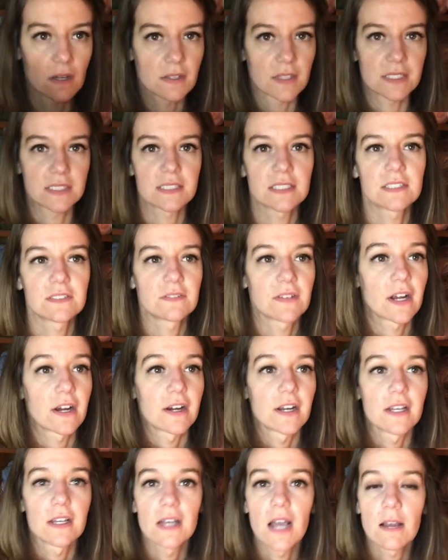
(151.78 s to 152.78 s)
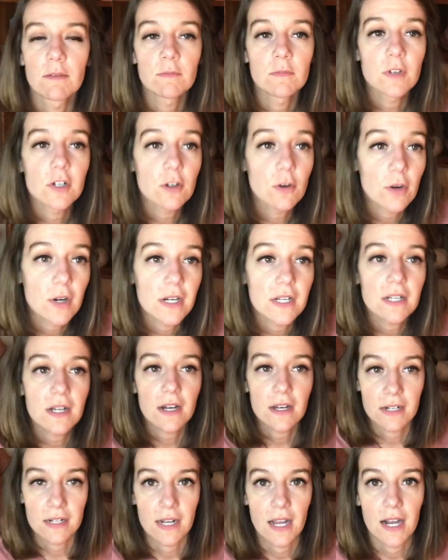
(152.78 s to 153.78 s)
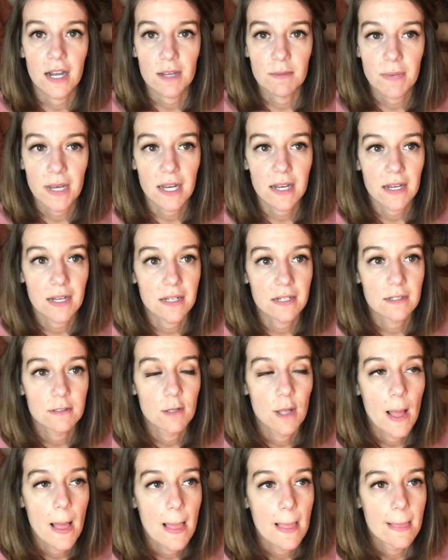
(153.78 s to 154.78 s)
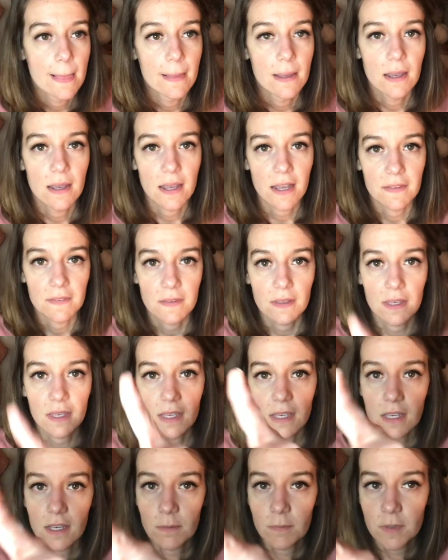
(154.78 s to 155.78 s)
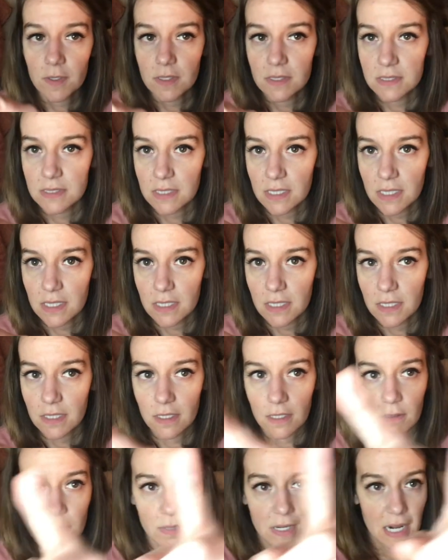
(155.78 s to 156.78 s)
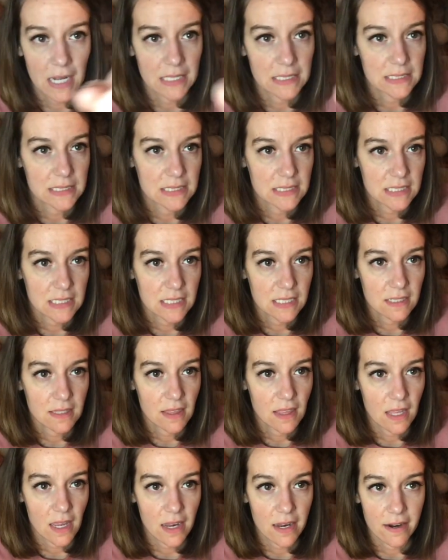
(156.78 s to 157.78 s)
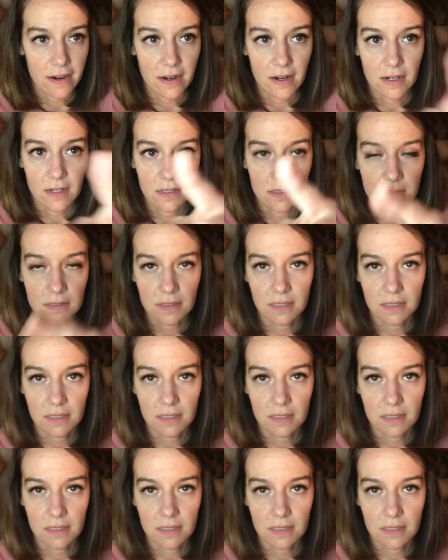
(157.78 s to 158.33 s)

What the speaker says: This is I'm recording on an iPad, and the camera is here, but I see there,